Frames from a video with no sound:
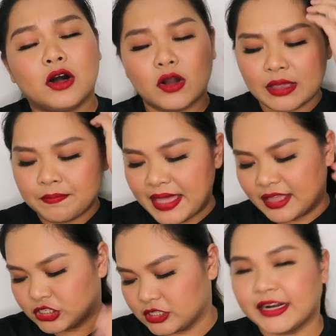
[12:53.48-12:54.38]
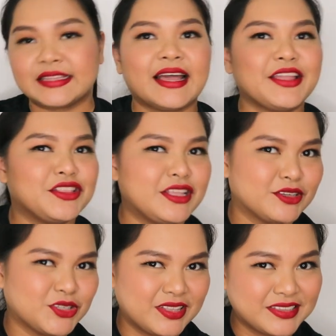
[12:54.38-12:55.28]
Okay, Besh, start tayo
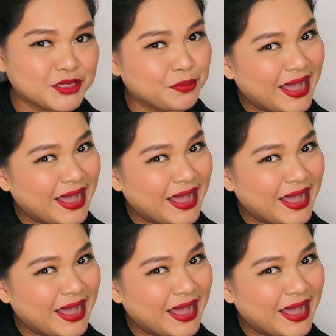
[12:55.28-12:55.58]
dito. So, this is